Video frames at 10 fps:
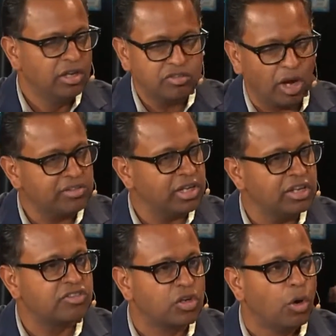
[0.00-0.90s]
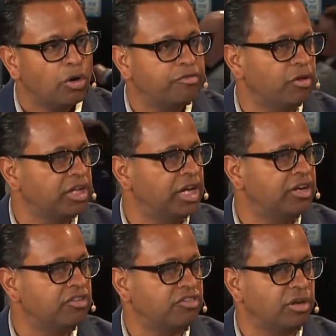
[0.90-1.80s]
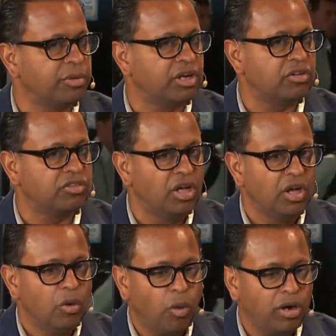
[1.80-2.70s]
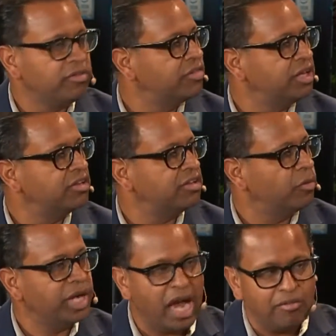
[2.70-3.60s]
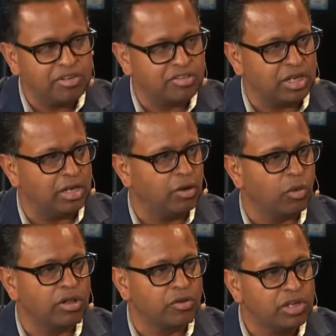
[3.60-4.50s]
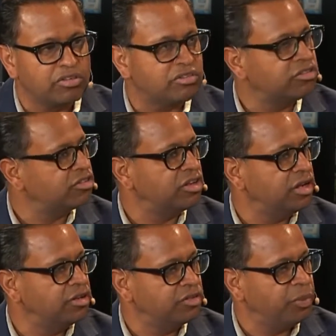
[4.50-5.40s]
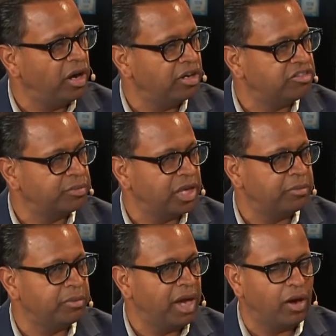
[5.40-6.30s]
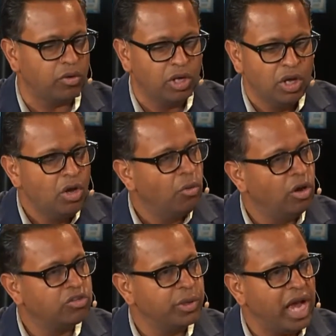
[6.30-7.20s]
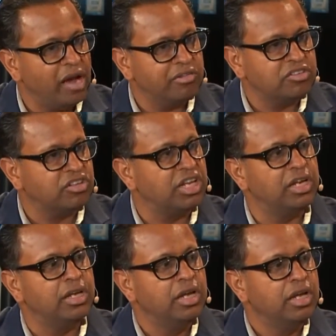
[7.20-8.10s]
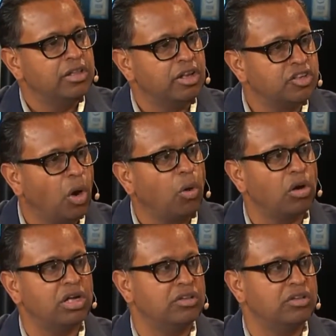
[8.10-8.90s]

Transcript: So I think it's good for the industry because one of the things that we haven't seen and one of the reasons this, this partnership came about was we haven't seen the total